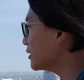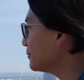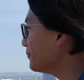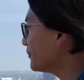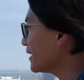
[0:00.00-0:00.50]

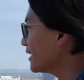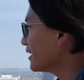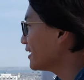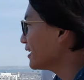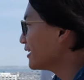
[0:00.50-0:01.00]

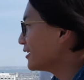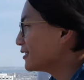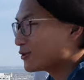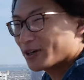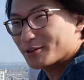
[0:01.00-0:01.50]
Toronto
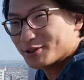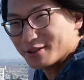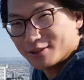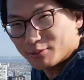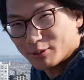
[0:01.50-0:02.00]
is Toronto's
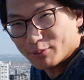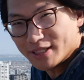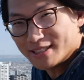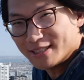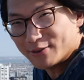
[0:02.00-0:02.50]
just super
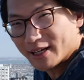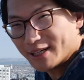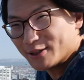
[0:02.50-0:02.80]
busy, right?